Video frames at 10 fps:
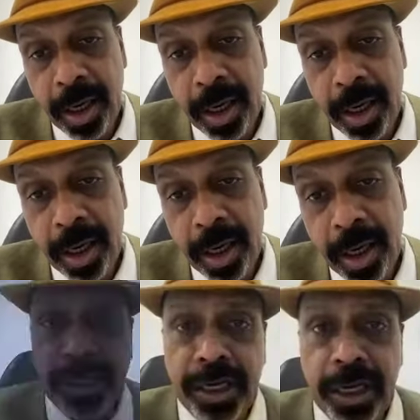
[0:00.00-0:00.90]

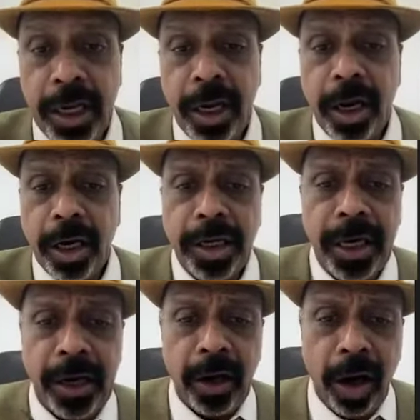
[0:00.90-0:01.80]
ADHD.
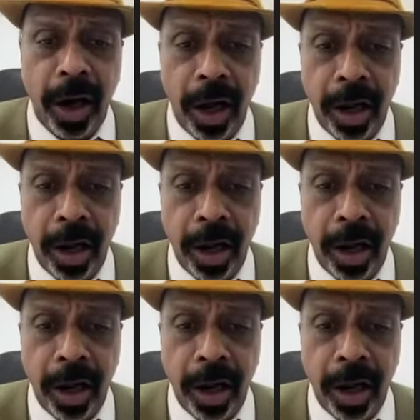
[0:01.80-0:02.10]
Take